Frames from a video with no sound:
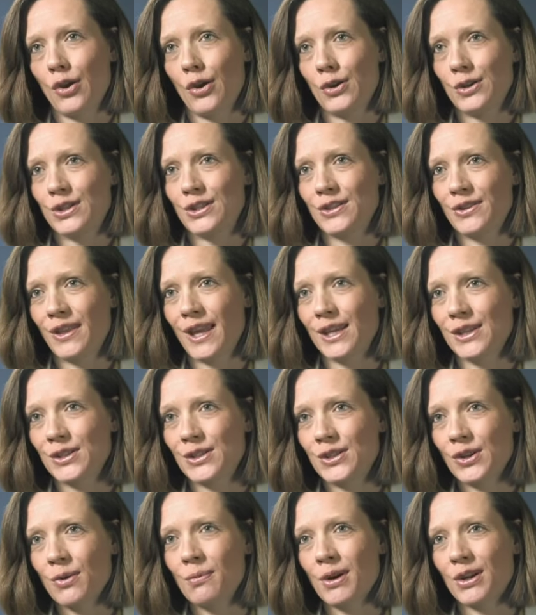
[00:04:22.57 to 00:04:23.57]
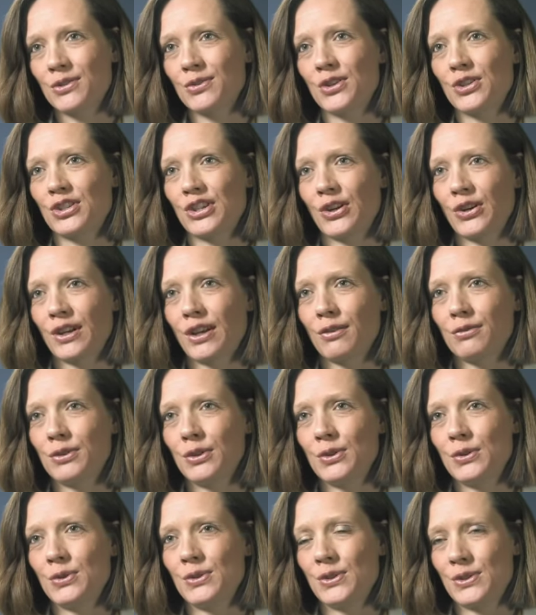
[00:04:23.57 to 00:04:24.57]
Ernest, thanks so much for sharing our
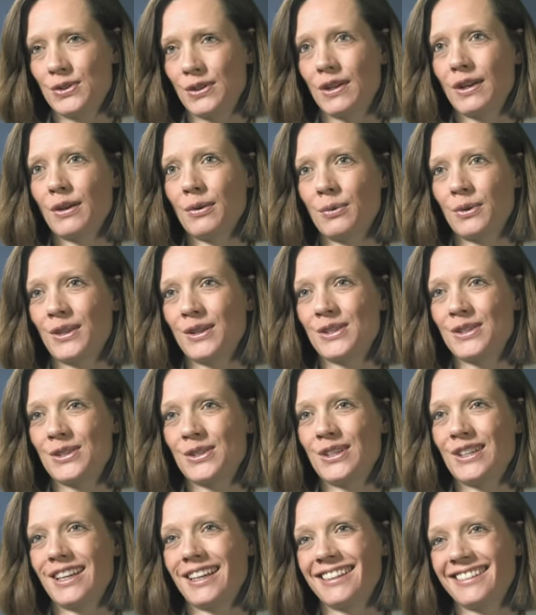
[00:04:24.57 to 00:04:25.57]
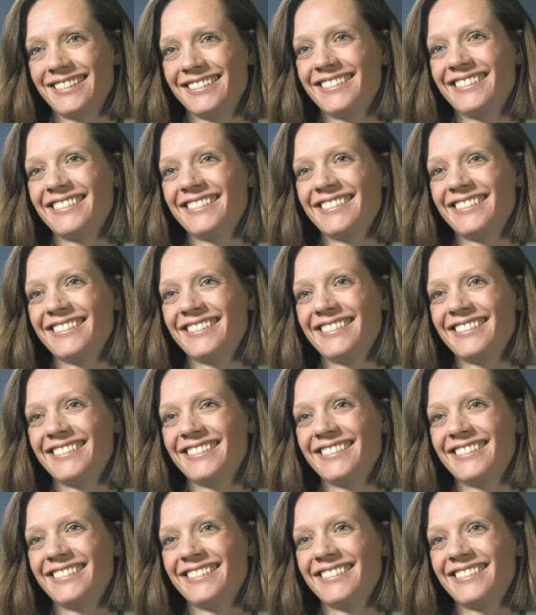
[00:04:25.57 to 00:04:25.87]
views with us today.